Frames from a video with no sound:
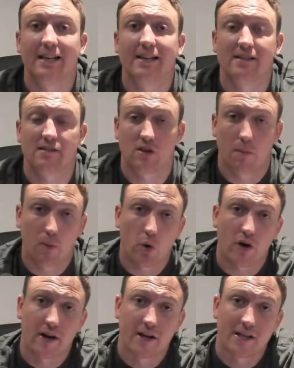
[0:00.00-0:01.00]
is the
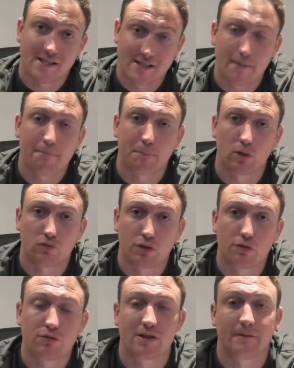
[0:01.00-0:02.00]
more simple
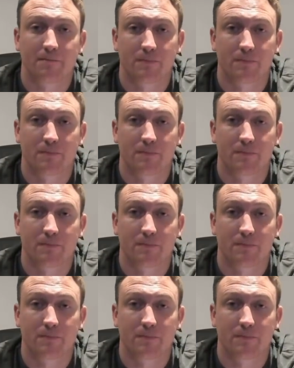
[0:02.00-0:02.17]
route.